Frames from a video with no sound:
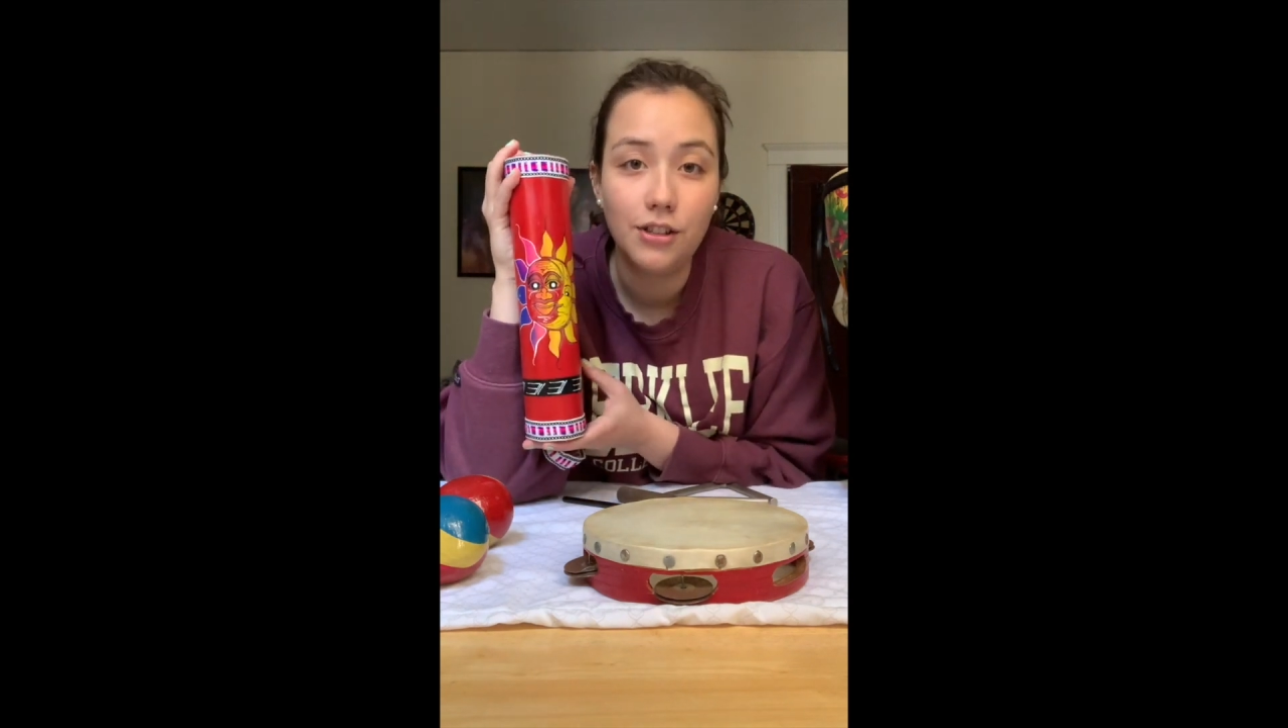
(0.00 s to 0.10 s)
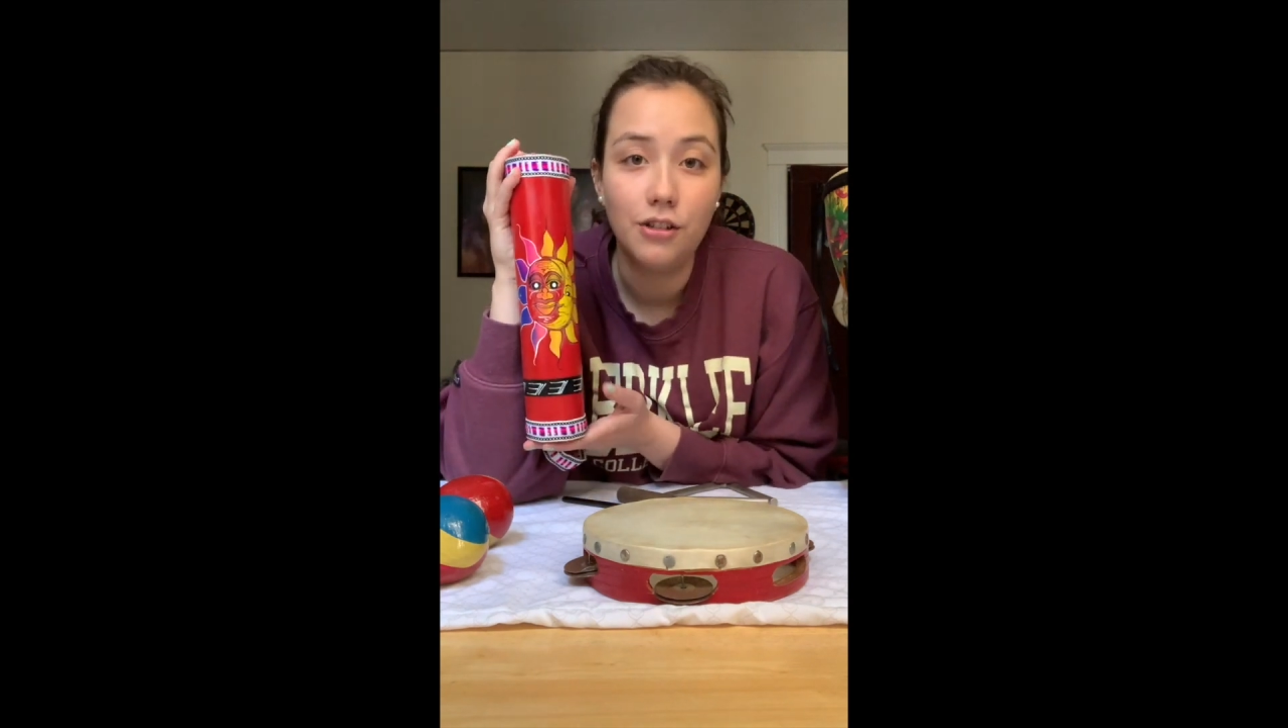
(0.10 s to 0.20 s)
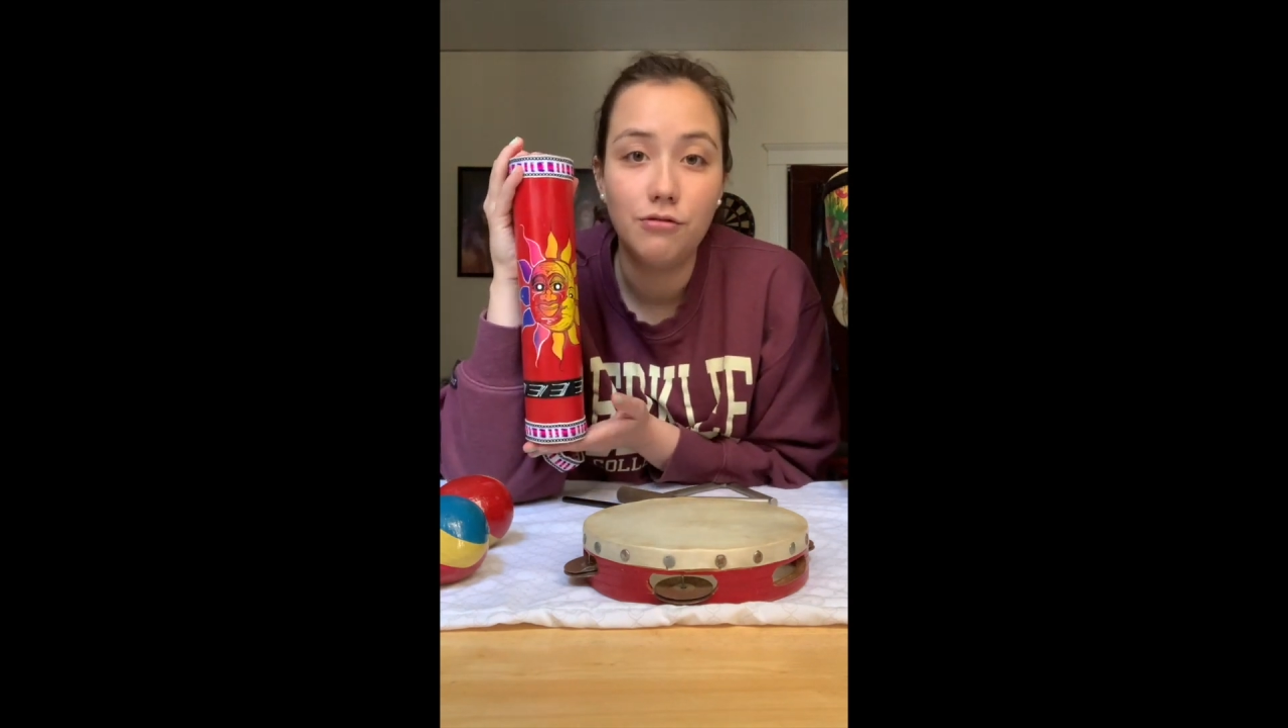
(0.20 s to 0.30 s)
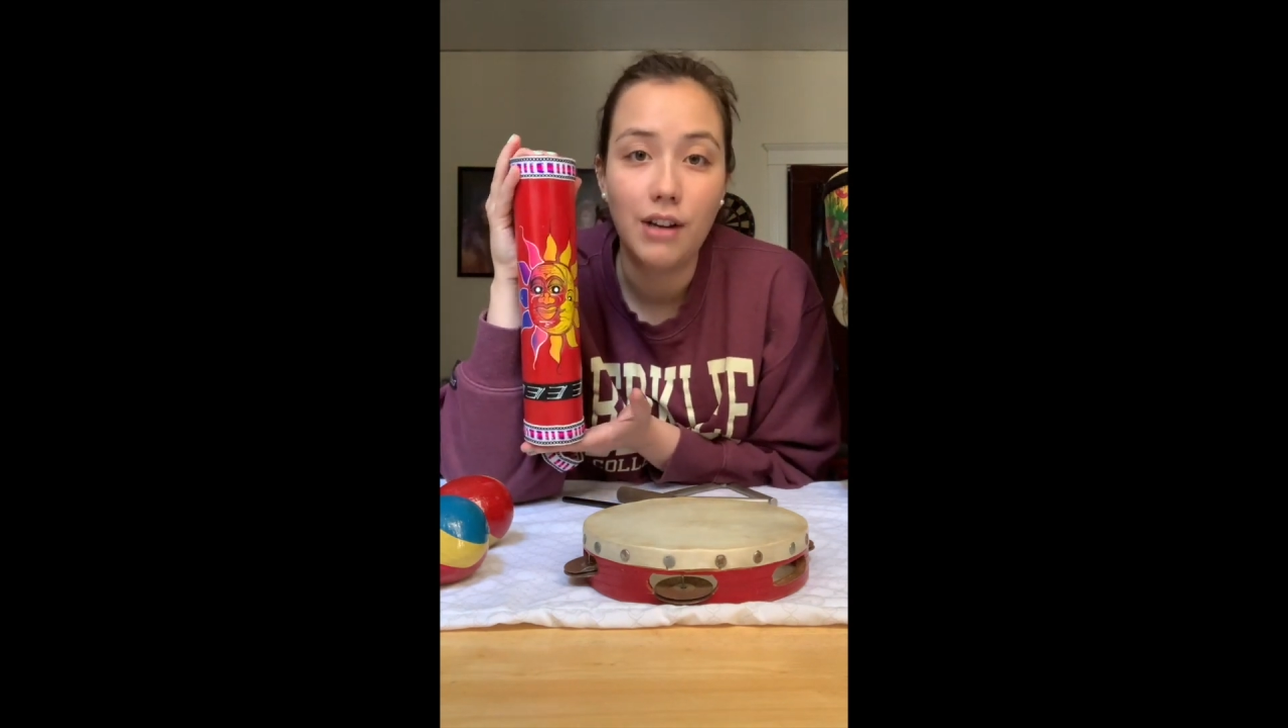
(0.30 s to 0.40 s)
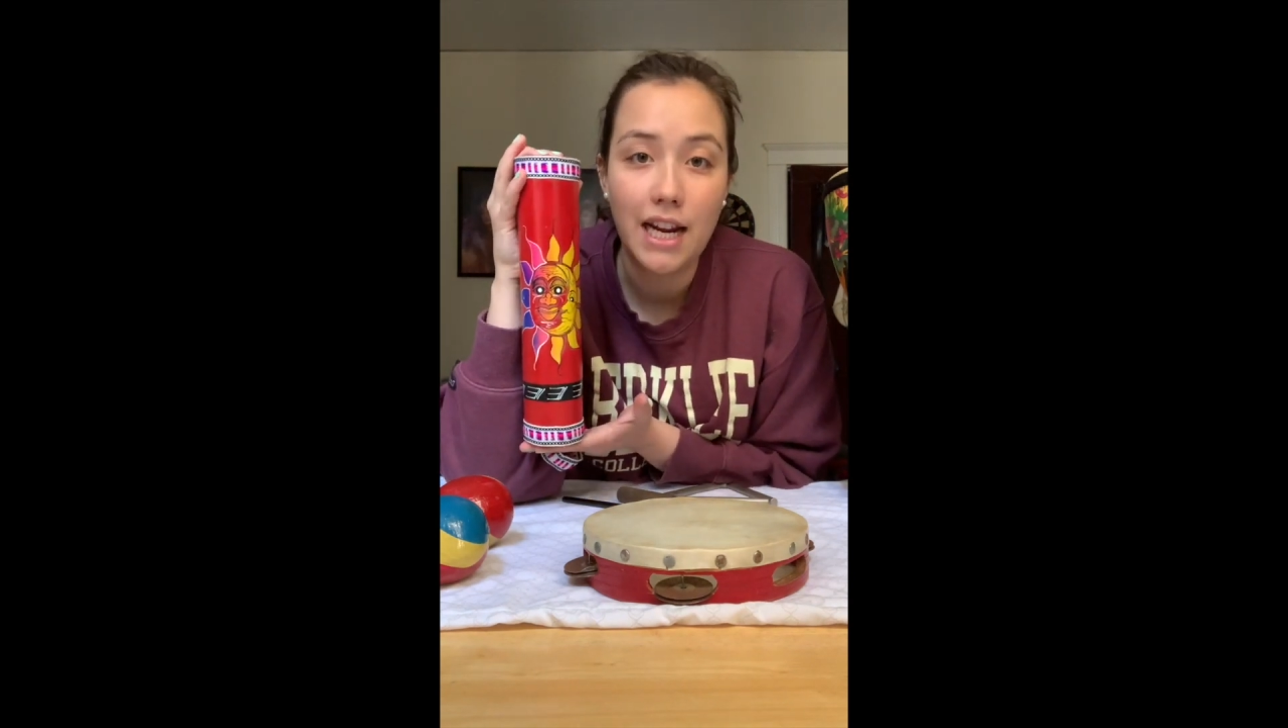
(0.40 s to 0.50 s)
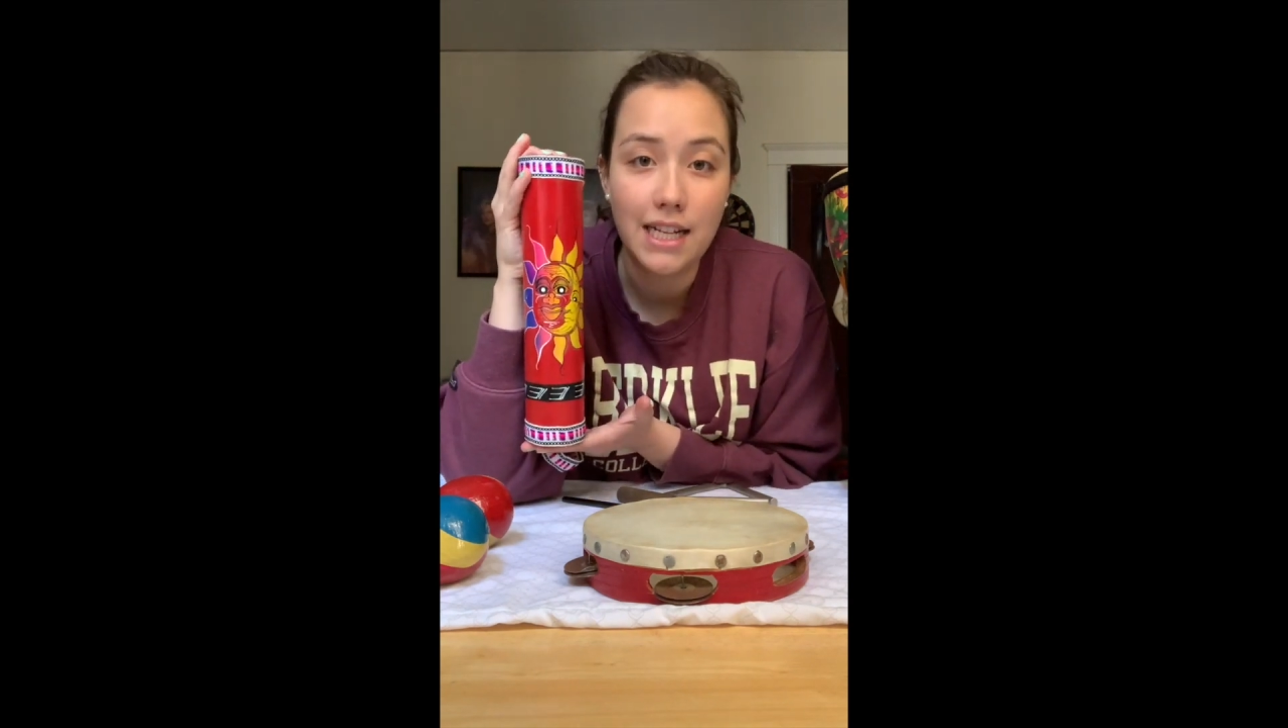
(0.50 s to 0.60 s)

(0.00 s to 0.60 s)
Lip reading: rain